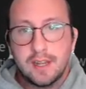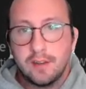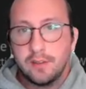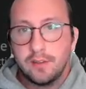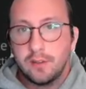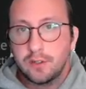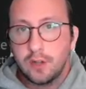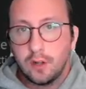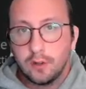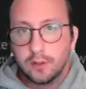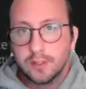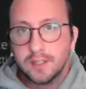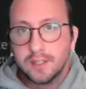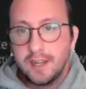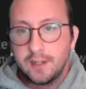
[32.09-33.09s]
of the dollar
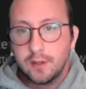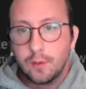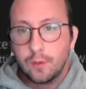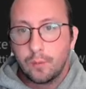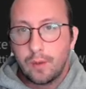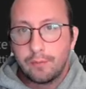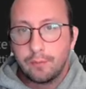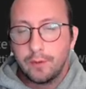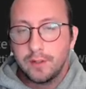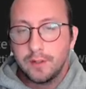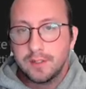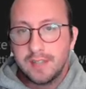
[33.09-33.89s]
sign to reference